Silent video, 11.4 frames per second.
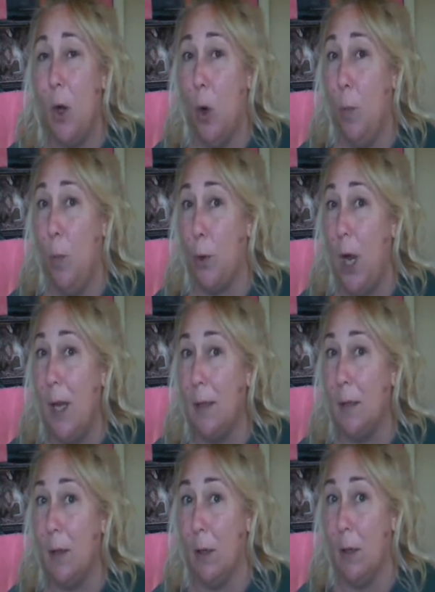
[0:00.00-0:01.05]
oprah
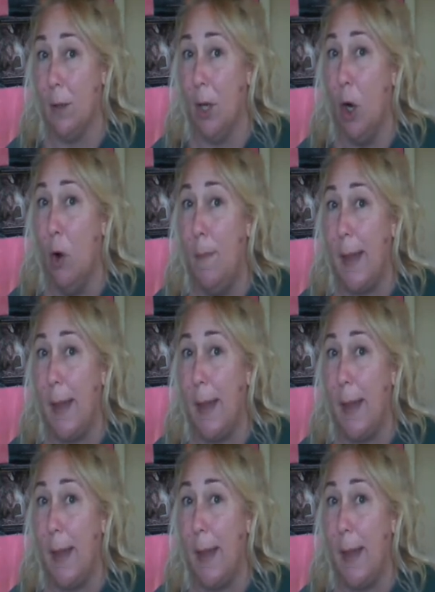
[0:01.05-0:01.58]
or the o